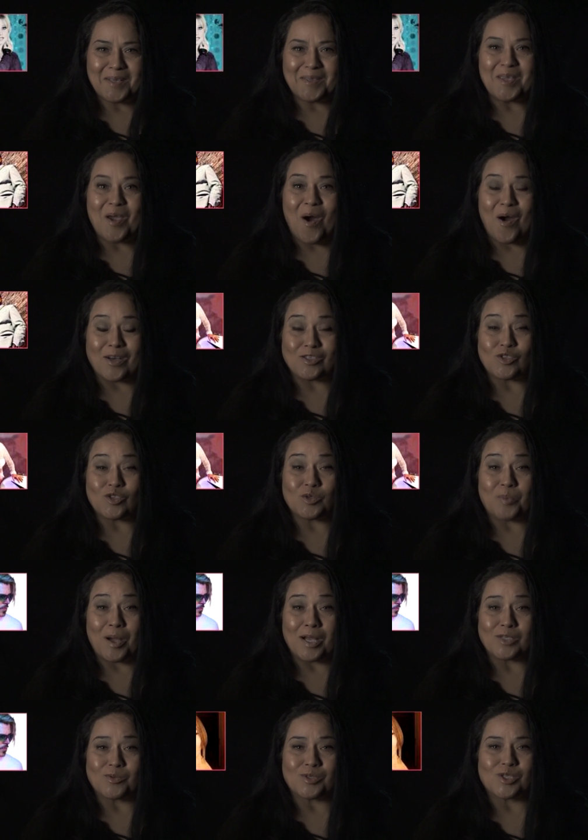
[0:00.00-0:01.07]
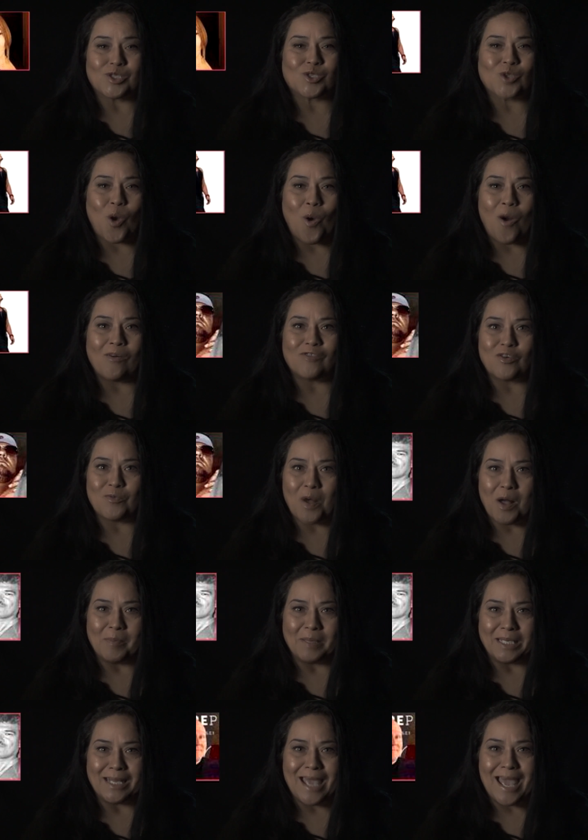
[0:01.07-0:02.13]
The artist's response was so
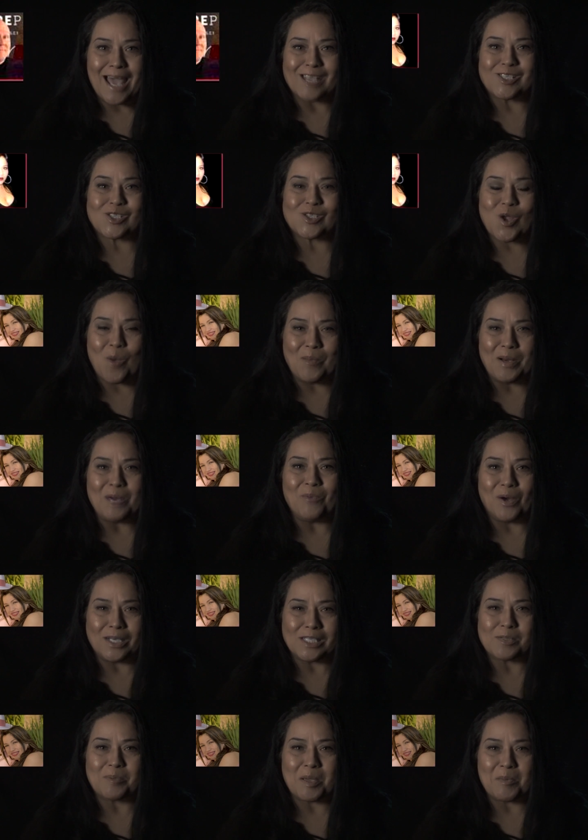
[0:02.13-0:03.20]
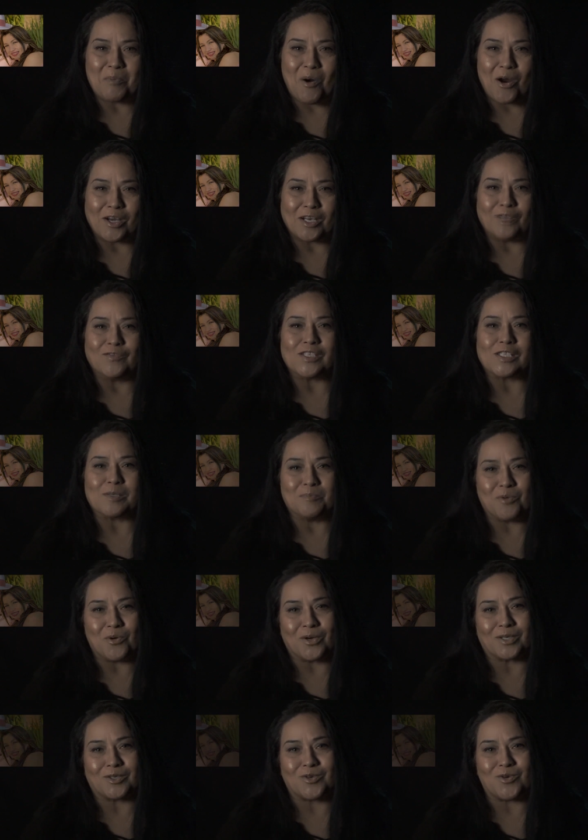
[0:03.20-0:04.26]
overwhelming, as so many wanted to be a part of this
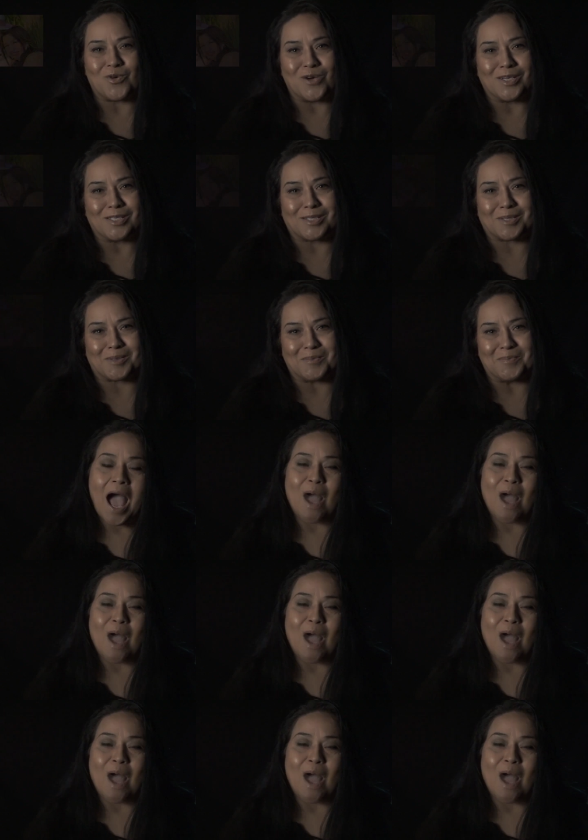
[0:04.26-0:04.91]
important cause.